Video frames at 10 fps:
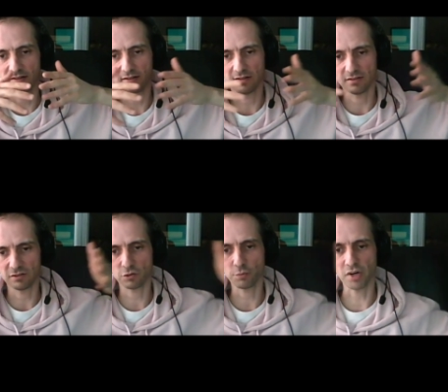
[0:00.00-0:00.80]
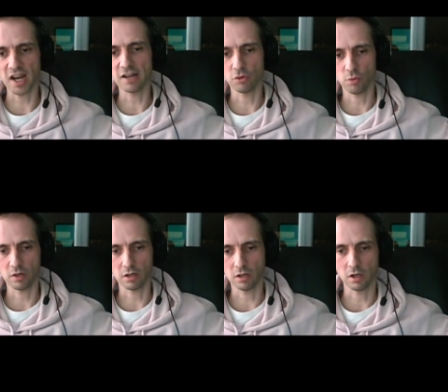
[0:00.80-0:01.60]
spread
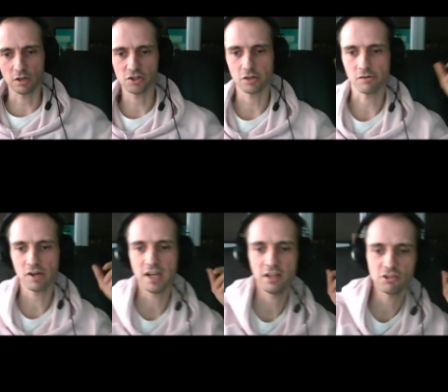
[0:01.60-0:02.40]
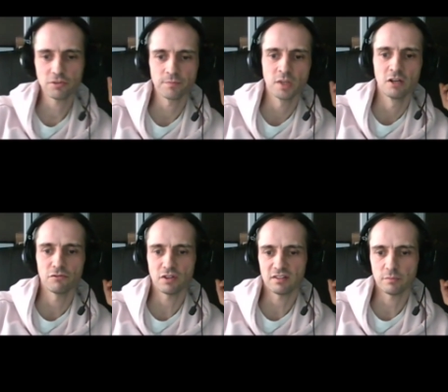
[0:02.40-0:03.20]
over a larger range.
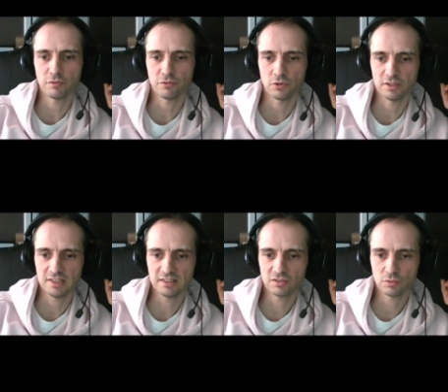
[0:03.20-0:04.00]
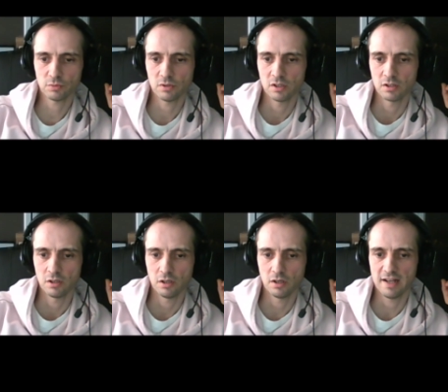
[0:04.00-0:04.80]
For example, for this
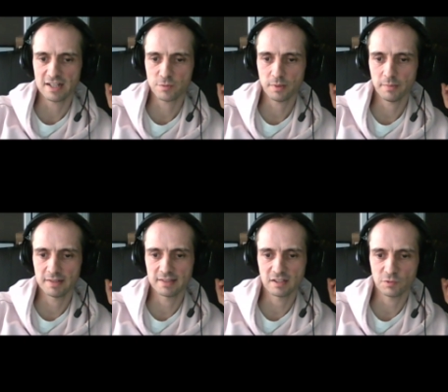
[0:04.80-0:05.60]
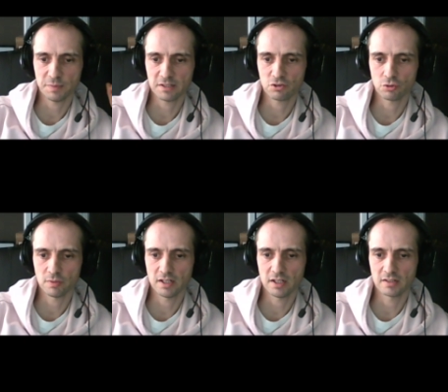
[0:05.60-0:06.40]
experimental
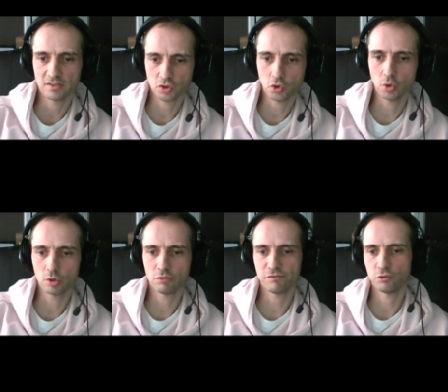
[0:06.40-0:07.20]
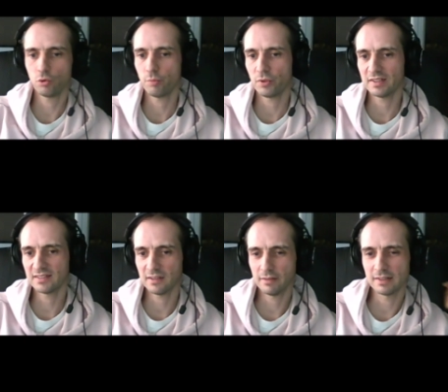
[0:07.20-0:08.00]
spectrum, a score of
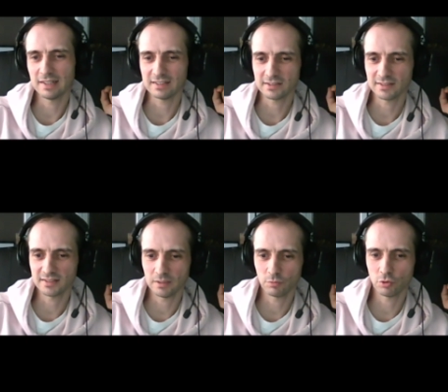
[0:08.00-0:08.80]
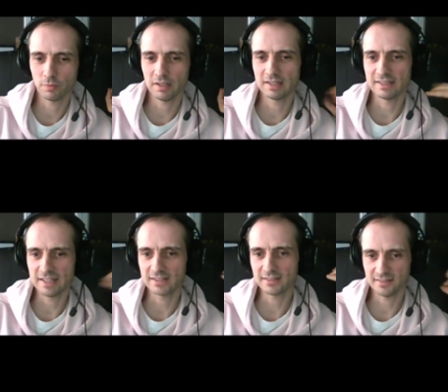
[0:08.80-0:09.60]
2.7 doesn't seem to be
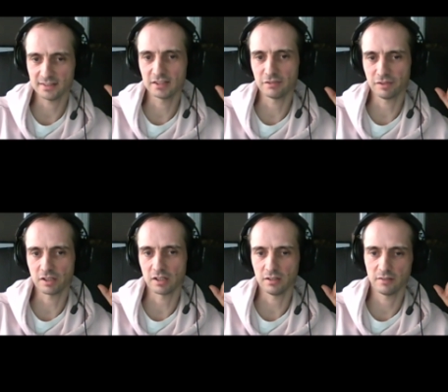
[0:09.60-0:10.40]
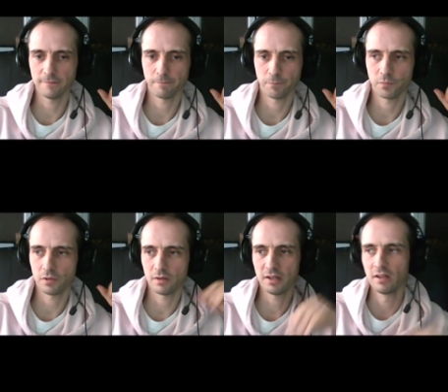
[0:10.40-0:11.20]
that significant.
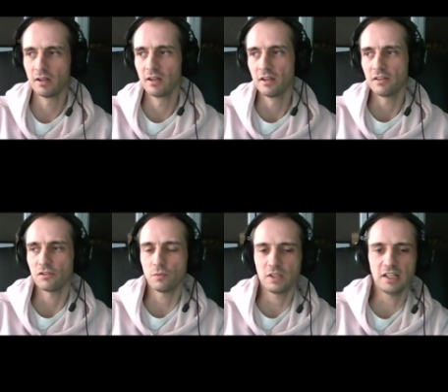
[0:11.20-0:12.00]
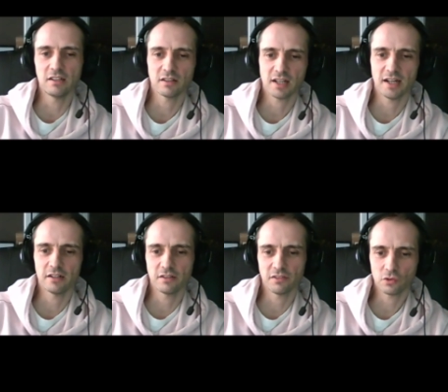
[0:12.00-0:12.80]
Okay? So we need a
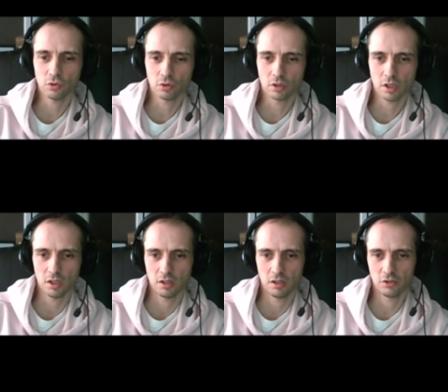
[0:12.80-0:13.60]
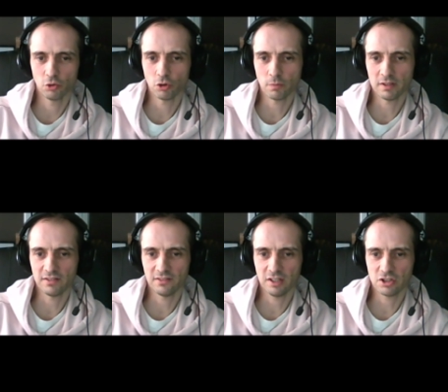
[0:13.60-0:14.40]
kind of score
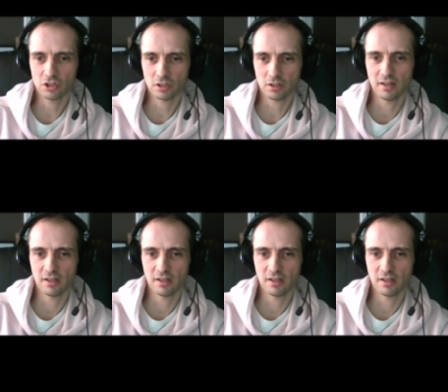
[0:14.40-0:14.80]
normalization.